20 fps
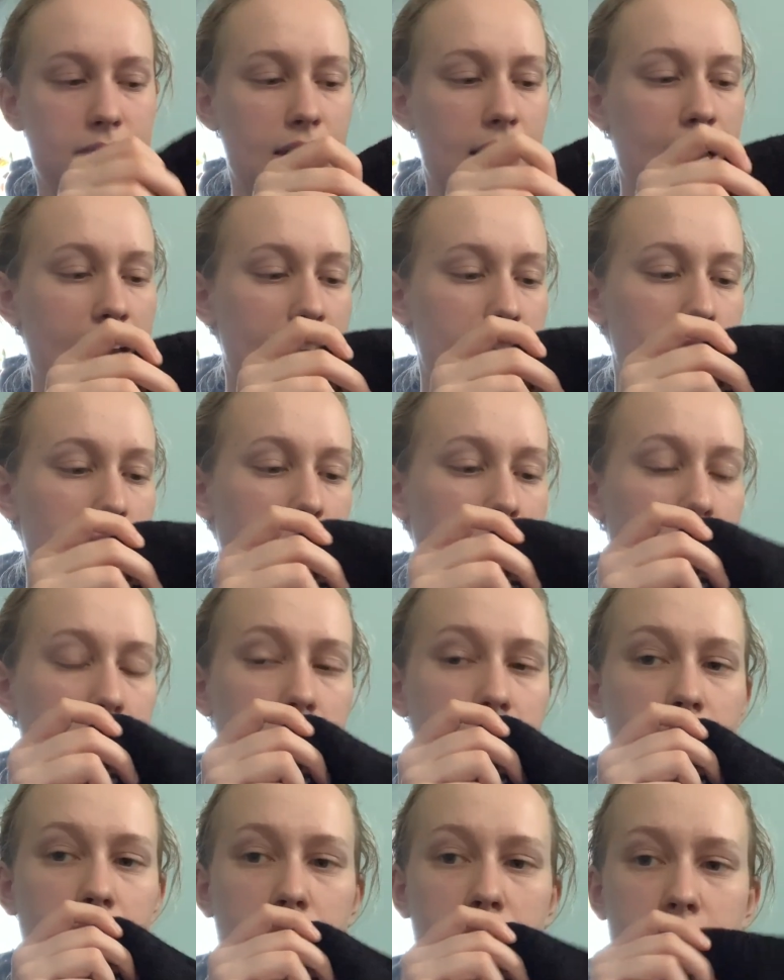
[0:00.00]
Anyway, what
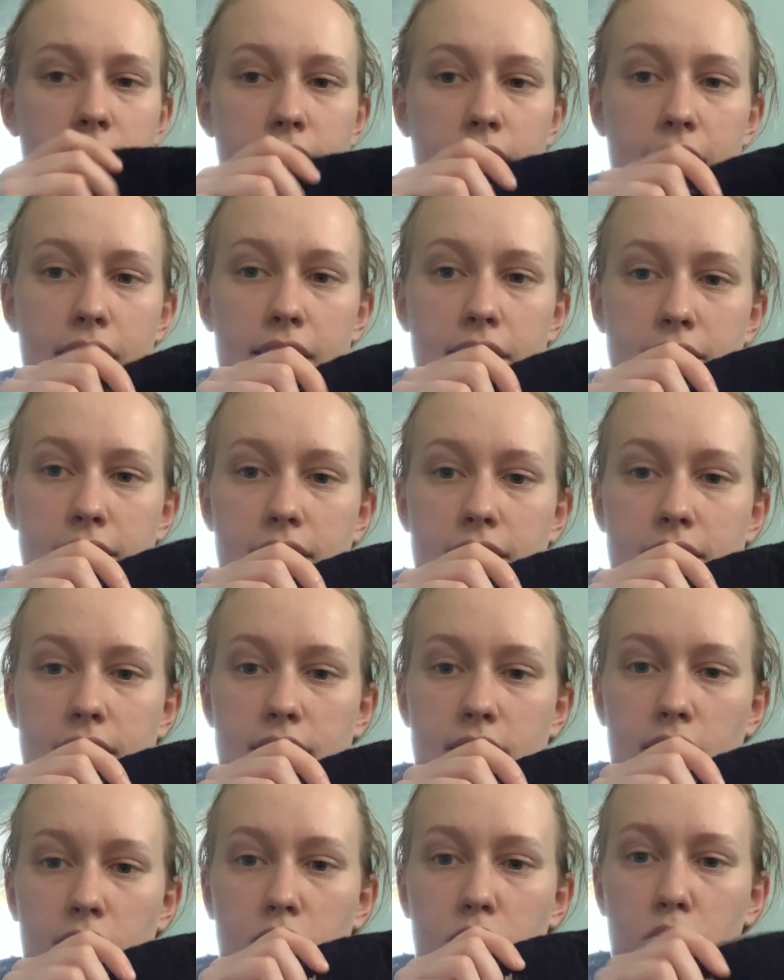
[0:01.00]
I was saying is this is
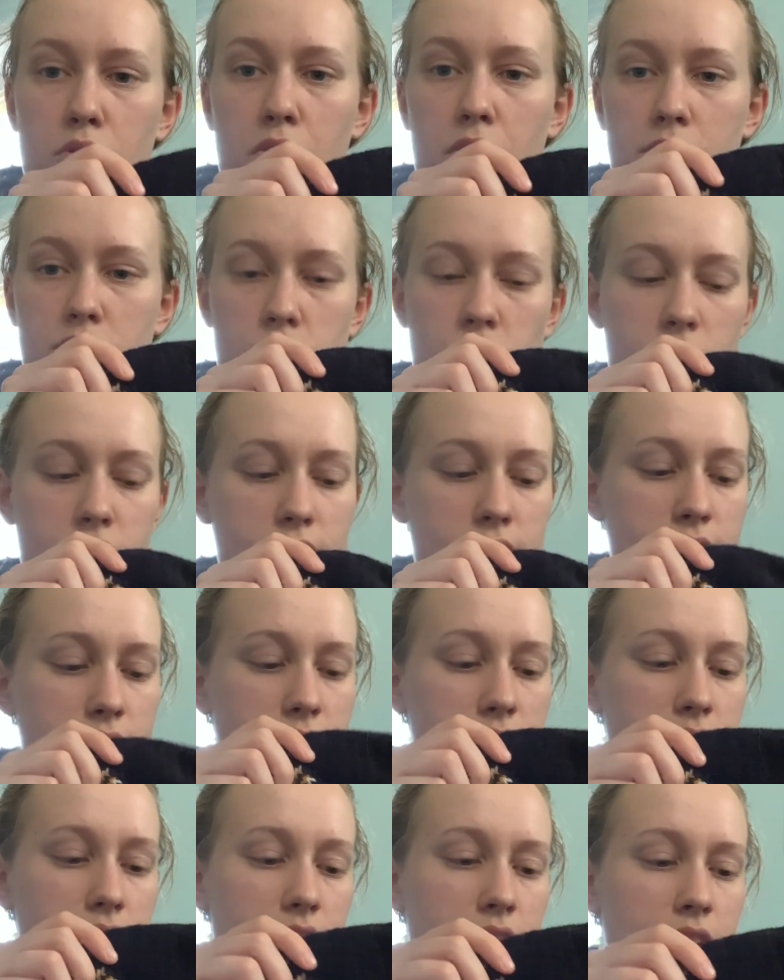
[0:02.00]
a
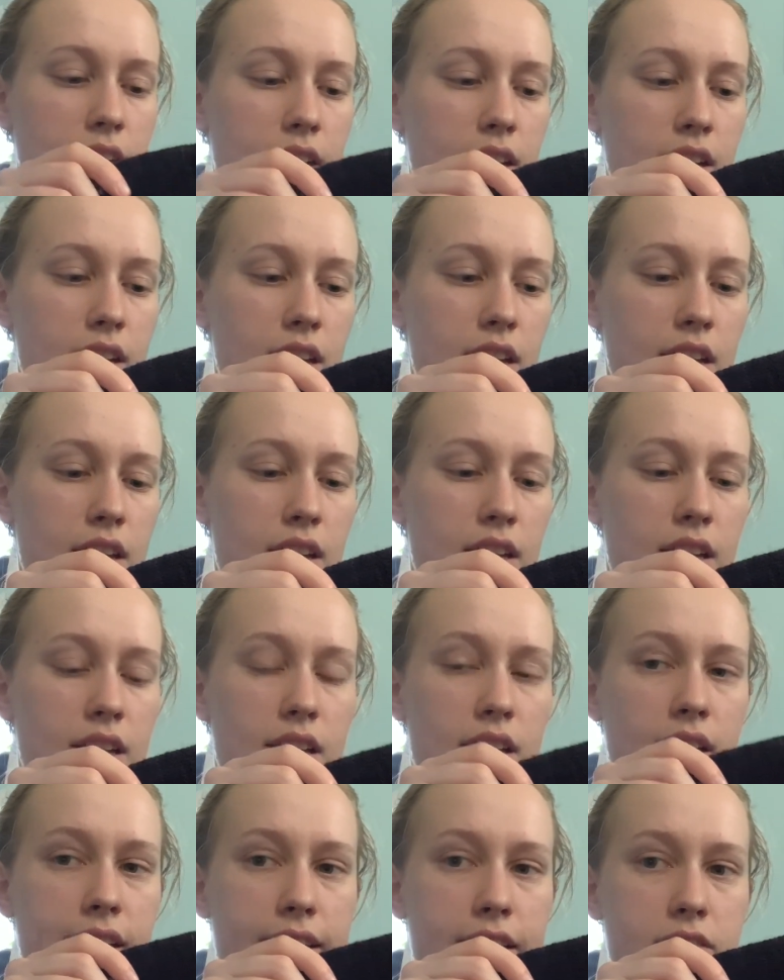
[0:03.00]
gorgeous
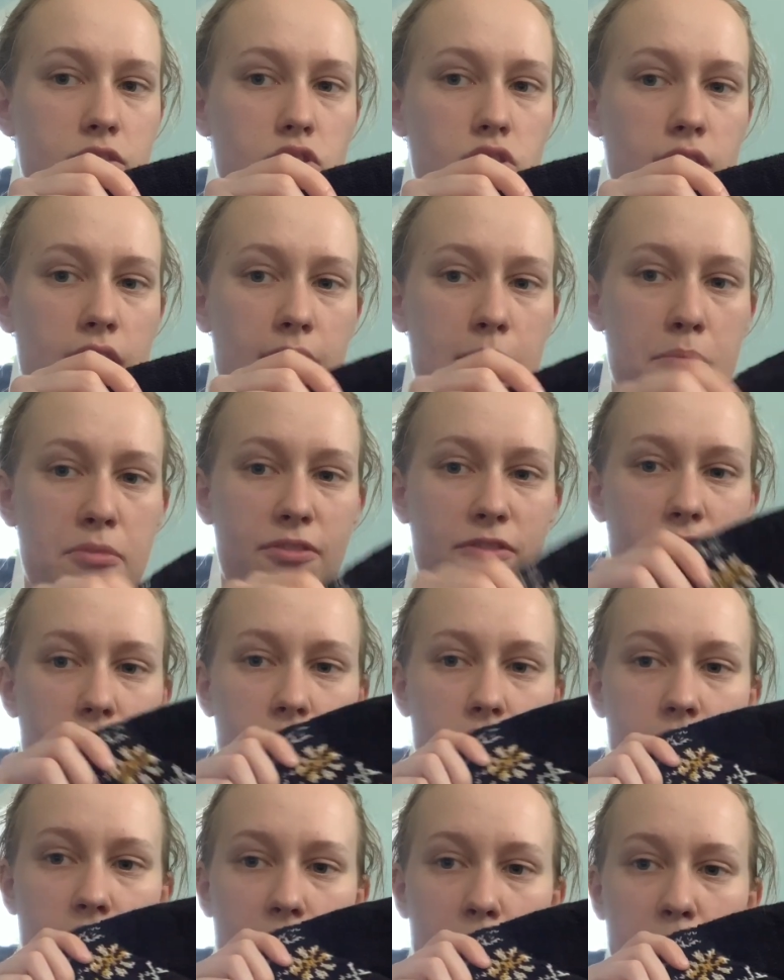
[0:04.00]
shape for the
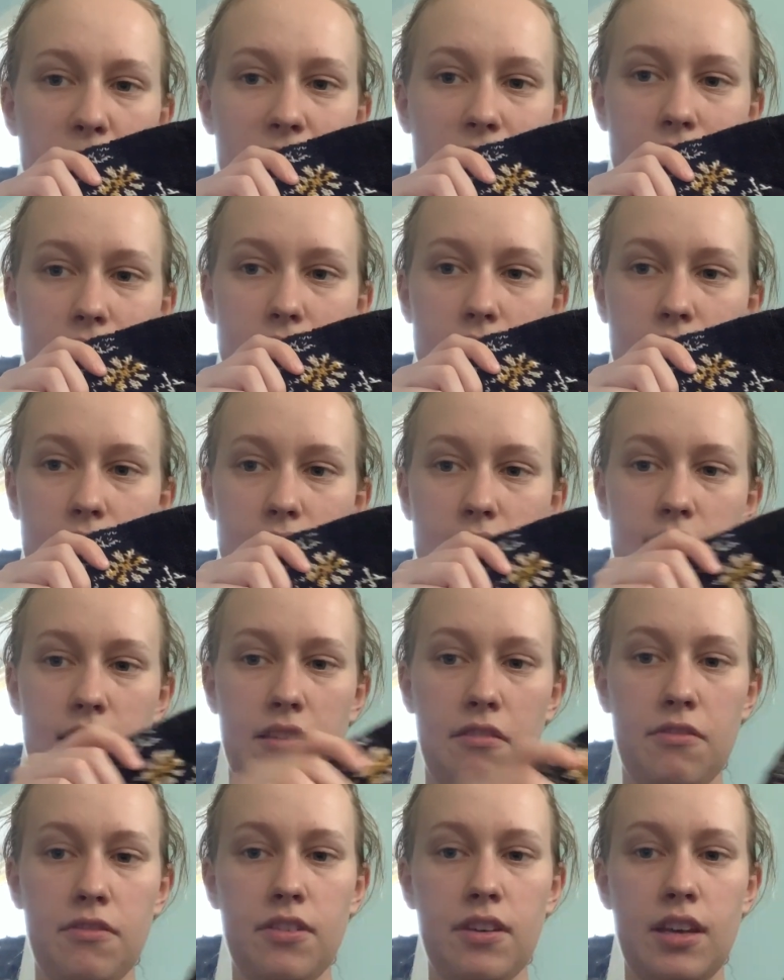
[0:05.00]
top of a
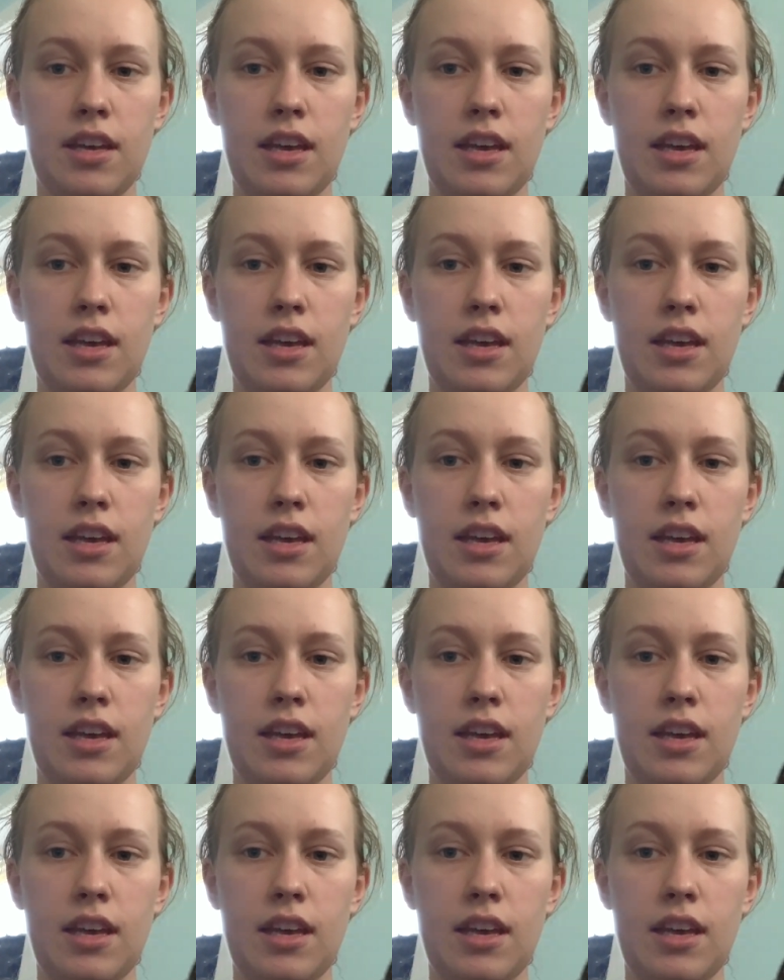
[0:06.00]
sleeve.